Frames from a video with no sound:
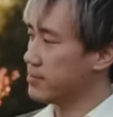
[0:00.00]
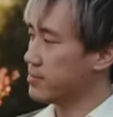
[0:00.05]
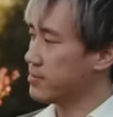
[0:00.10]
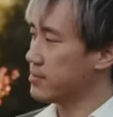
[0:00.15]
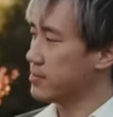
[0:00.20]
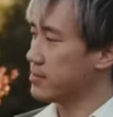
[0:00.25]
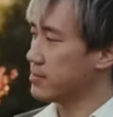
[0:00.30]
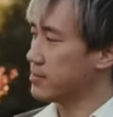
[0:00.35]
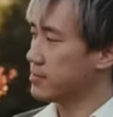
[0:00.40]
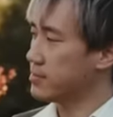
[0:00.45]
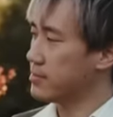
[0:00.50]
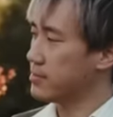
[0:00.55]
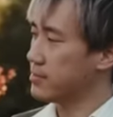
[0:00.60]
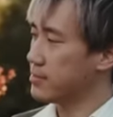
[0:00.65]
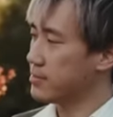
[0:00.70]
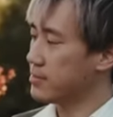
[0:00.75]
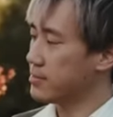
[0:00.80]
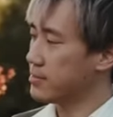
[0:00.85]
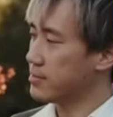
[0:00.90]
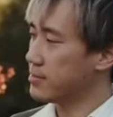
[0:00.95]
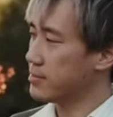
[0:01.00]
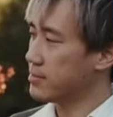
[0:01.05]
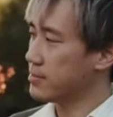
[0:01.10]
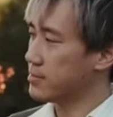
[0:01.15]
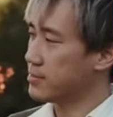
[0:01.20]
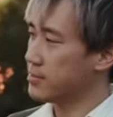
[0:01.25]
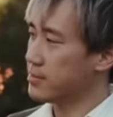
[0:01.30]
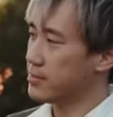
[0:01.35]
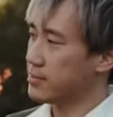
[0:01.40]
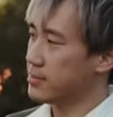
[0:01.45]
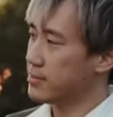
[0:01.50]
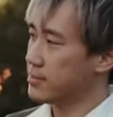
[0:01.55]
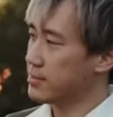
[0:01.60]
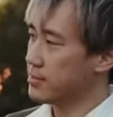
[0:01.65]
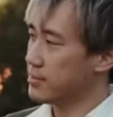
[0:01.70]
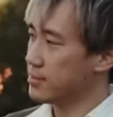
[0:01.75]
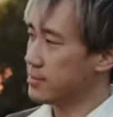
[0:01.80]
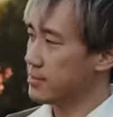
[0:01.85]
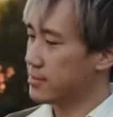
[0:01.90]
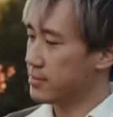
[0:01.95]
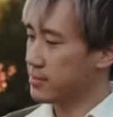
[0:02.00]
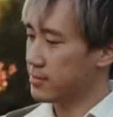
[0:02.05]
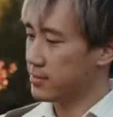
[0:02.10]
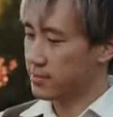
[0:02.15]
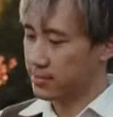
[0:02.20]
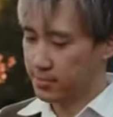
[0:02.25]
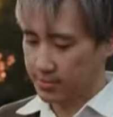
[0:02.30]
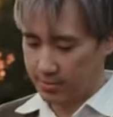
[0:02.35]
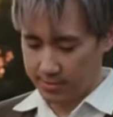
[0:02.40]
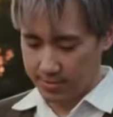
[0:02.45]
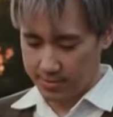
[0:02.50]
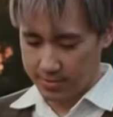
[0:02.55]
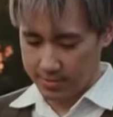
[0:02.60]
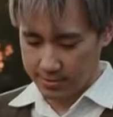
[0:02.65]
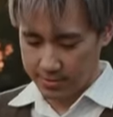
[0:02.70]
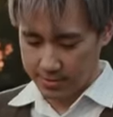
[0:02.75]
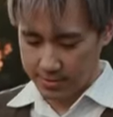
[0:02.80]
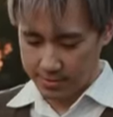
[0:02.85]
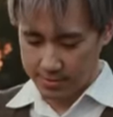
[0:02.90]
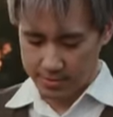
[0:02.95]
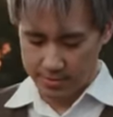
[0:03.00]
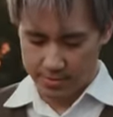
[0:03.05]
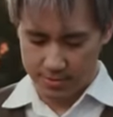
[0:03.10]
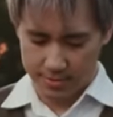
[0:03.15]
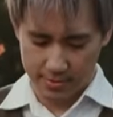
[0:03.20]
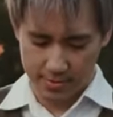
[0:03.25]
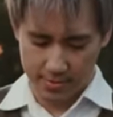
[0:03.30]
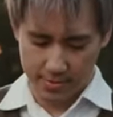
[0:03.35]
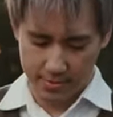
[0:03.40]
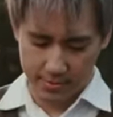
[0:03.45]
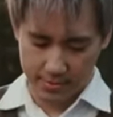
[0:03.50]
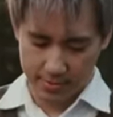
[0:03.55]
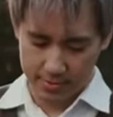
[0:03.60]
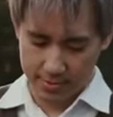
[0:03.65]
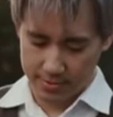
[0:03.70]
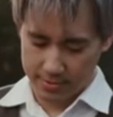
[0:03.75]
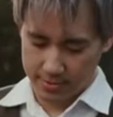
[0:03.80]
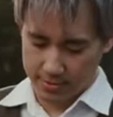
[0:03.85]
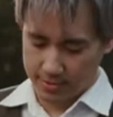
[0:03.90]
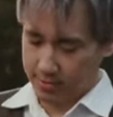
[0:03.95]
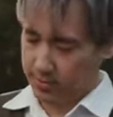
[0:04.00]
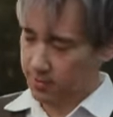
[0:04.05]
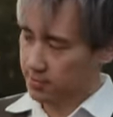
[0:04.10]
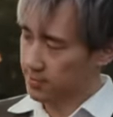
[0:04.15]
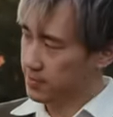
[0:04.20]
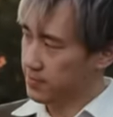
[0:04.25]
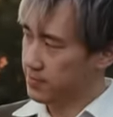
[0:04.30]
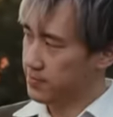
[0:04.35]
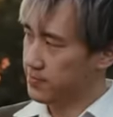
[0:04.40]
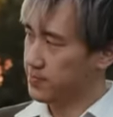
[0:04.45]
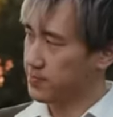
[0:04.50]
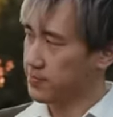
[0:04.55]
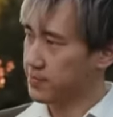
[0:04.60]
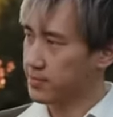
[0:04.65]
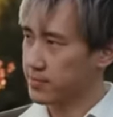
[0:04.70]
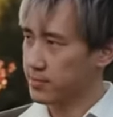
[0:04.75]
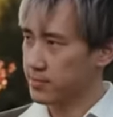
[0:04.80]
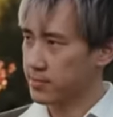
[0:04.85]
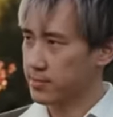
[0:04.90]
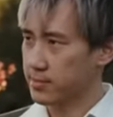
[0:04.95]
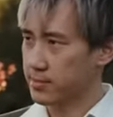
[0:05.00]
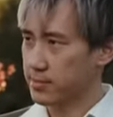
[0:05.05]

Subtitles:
No words are spoken by the person on screen.